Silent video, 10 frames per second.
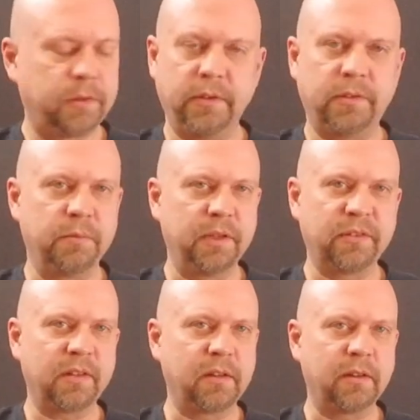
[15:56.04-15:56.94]
it's a real
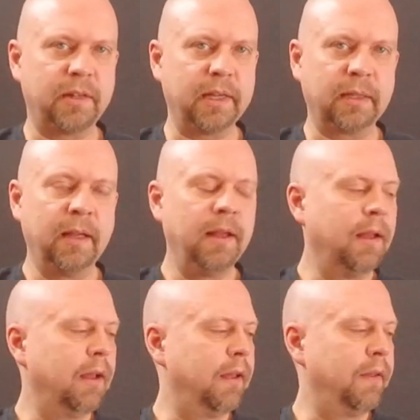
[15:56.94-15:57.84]
subtle thing.
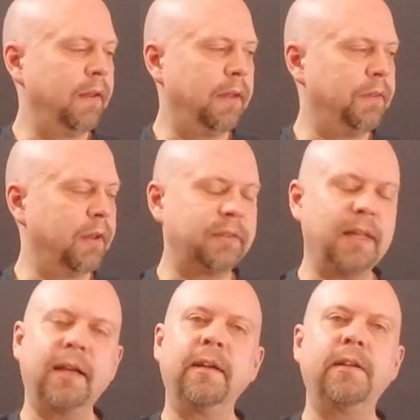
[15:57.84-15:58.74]
A
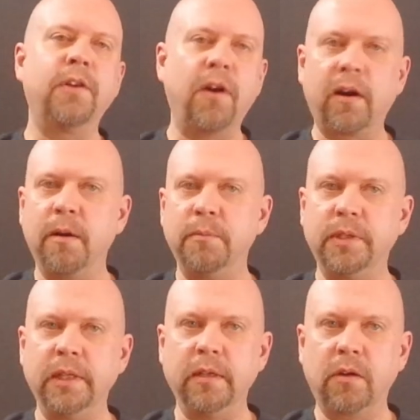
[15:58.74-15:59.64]
second guitar
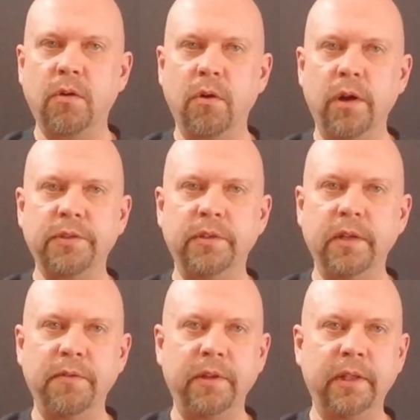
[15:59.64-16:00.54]
comes in the chorus
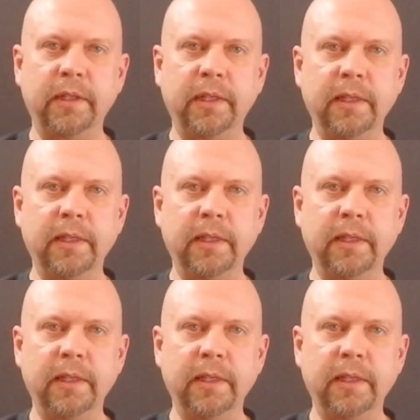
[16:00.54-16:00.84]
and everything